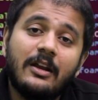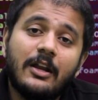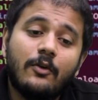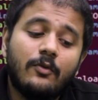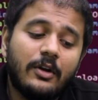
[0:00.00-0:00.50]

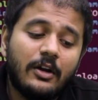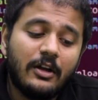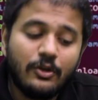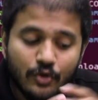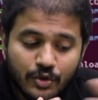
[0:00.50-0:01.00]
Now
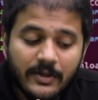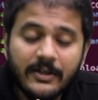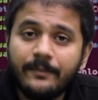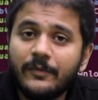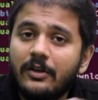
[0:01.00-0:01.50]

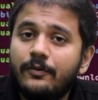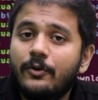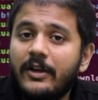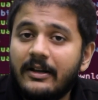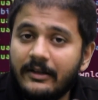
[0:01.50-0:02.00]
usually if
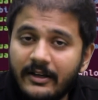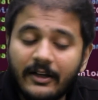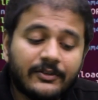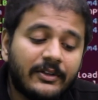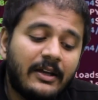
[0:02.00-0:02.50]
you take
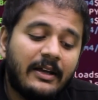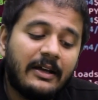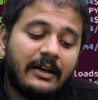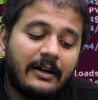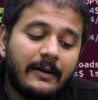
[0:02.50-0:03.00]
Linux,
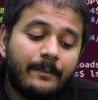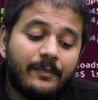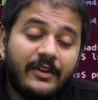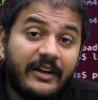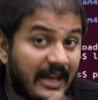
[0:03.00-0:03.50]
um,
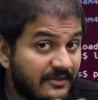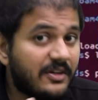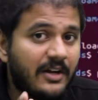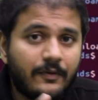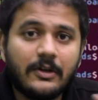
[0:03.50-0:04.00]
it has
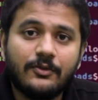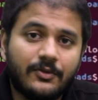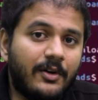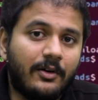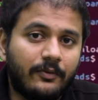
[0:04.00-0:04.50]
a graphical
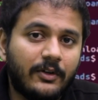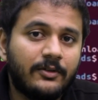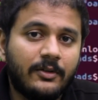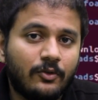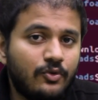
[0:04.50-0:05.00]
user
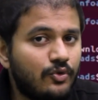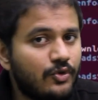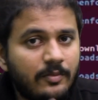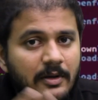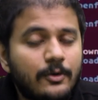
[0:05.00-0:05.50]
interface, so you
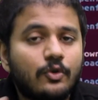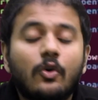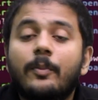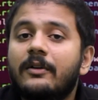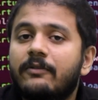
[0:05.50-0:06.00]
should be able to
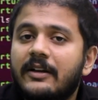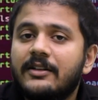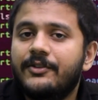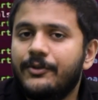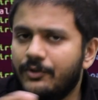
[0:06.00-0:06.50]
open
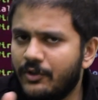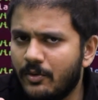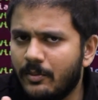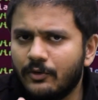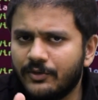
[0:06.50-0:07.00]
files using
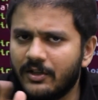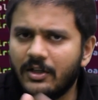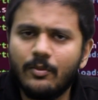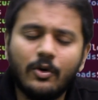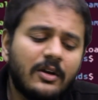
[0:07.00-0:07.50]
your mouse and
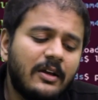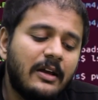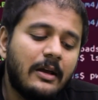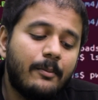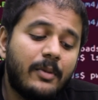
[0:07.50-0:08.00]
keyboard,
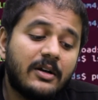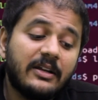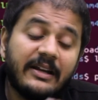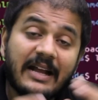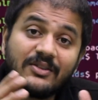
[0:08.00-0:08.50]
but
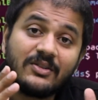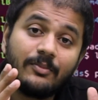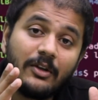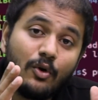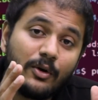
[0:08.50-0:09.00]
it has
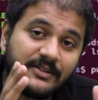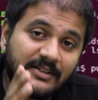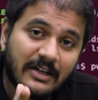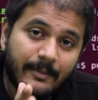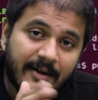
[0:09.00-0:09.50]
something called as
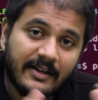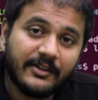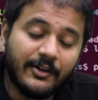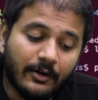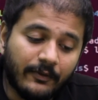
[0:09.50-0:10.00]
a command
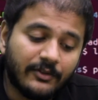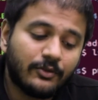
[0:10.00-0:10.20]
line interface.